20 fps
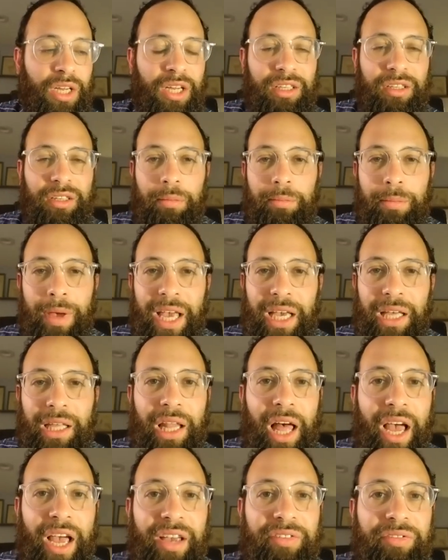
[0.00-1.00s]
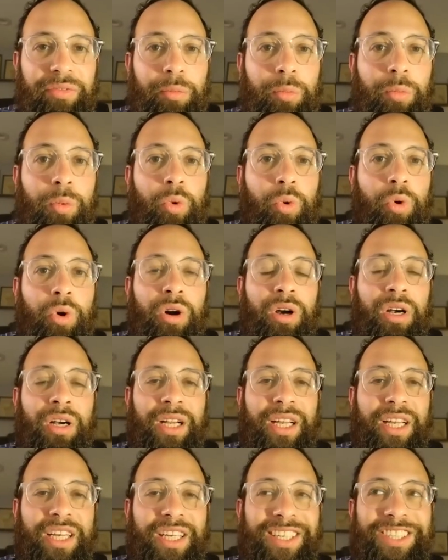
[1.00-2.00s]
to make life more
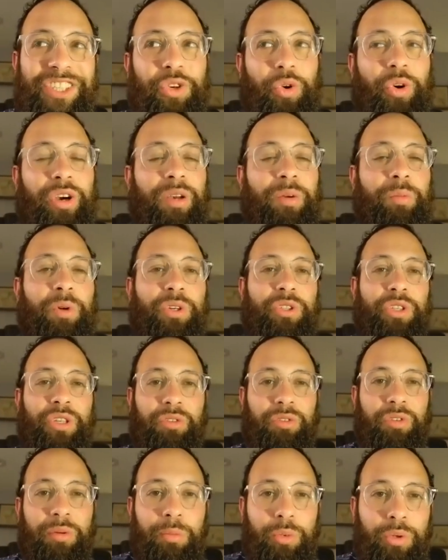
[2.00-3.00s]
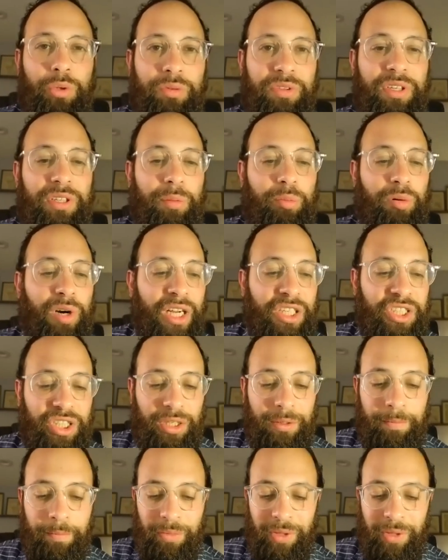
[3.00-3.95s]
enjoyable, to remove the depression.